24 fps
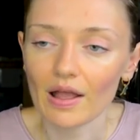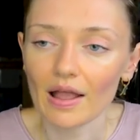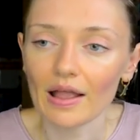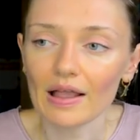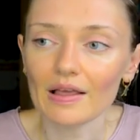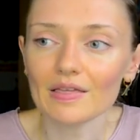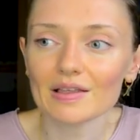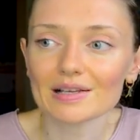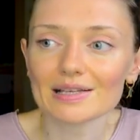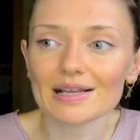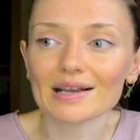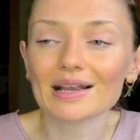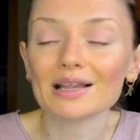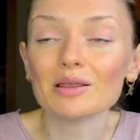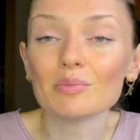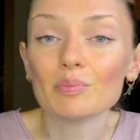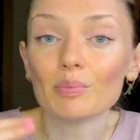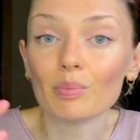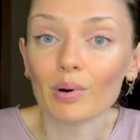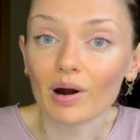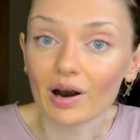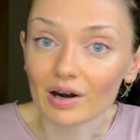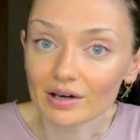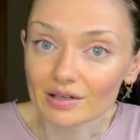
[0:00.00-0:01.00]
In the
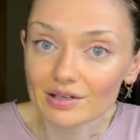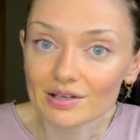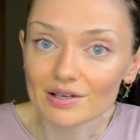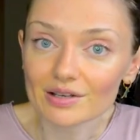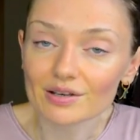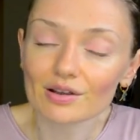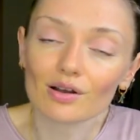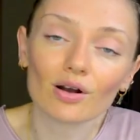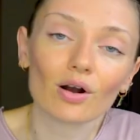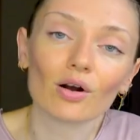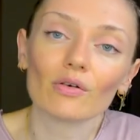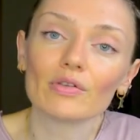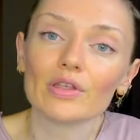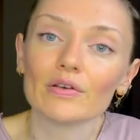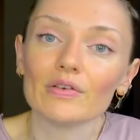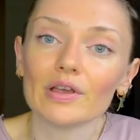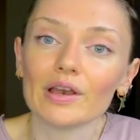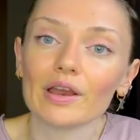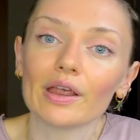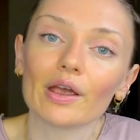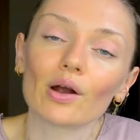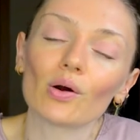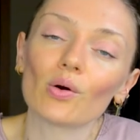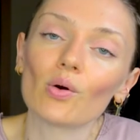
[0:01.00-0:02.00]
second part of the
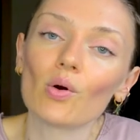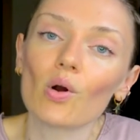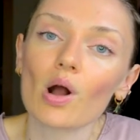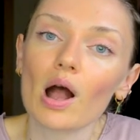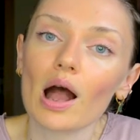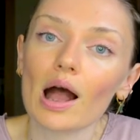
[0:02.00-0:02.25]
video,